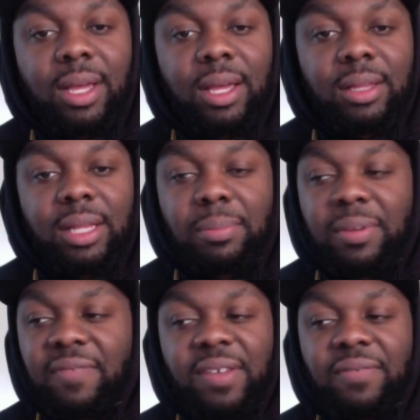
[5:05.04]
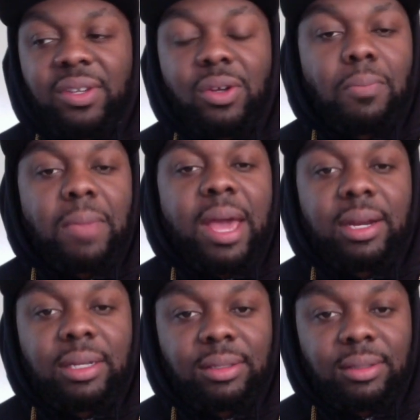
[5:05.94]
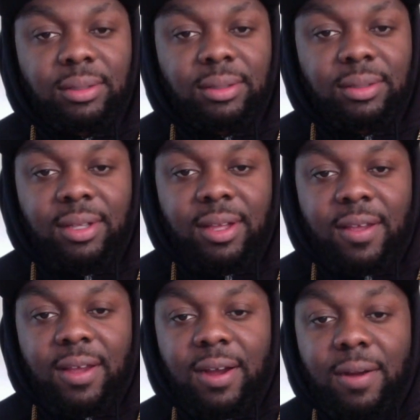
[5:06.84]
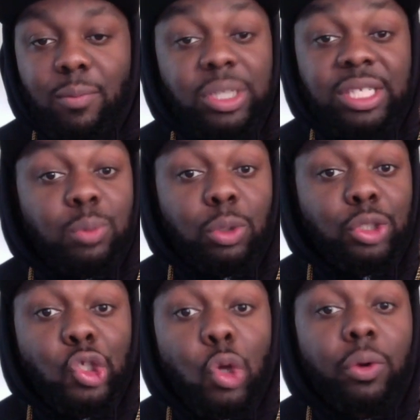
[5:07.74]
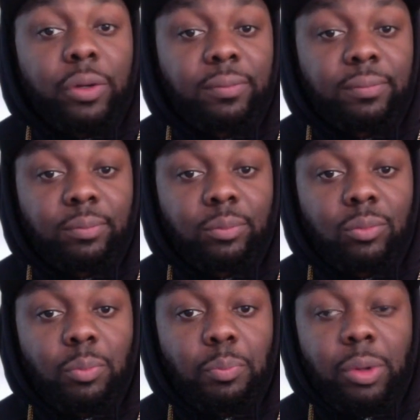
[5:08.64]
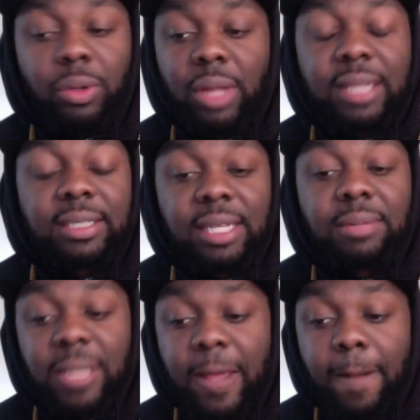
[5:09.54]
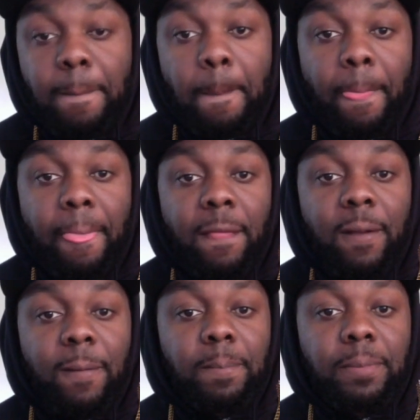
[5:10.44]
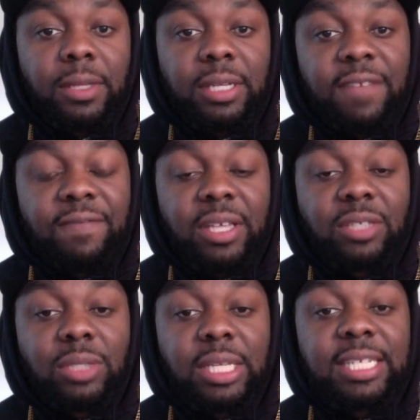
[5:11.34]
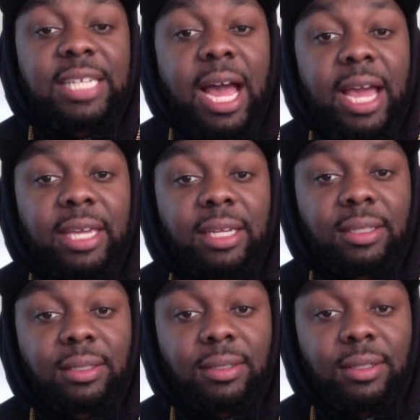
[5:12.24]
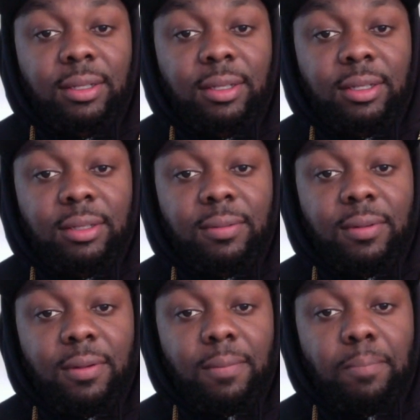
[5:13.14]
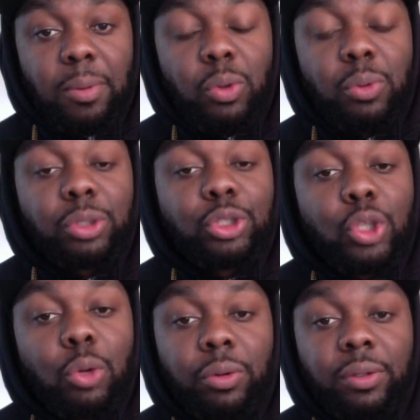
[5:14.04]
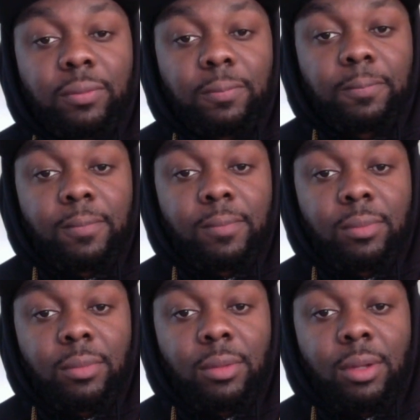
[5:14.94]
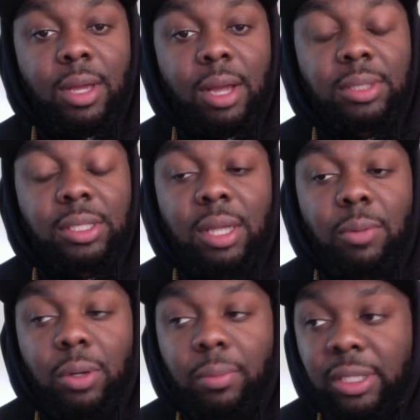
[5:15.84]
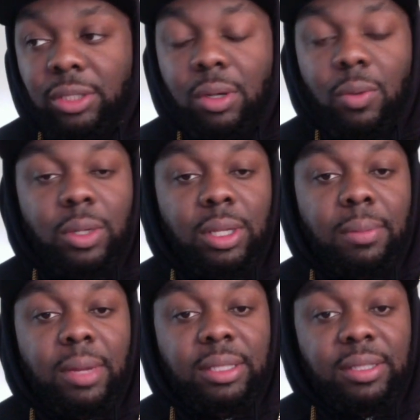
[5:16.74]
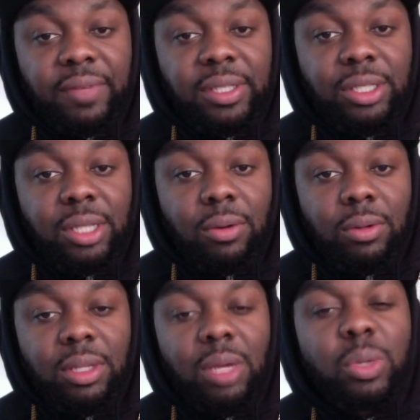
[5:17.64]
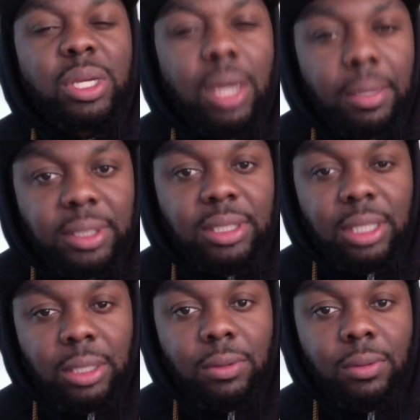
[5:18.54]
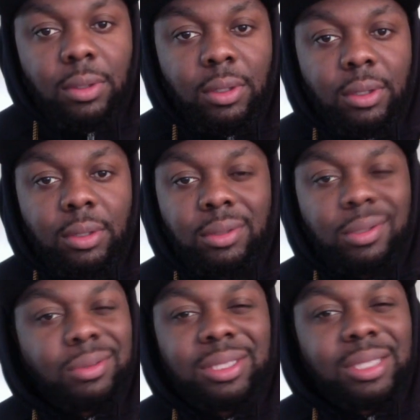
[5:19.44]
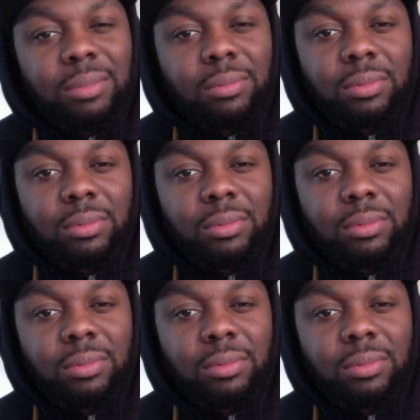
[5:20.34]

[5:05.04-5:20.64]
Let it be FIFA, it don't matter. We just weren't scoring. We were locking teams down. The defense was getting tired, but we weren't scoring. I want to make sure I want to let my division know that we coming still. Don't sleep.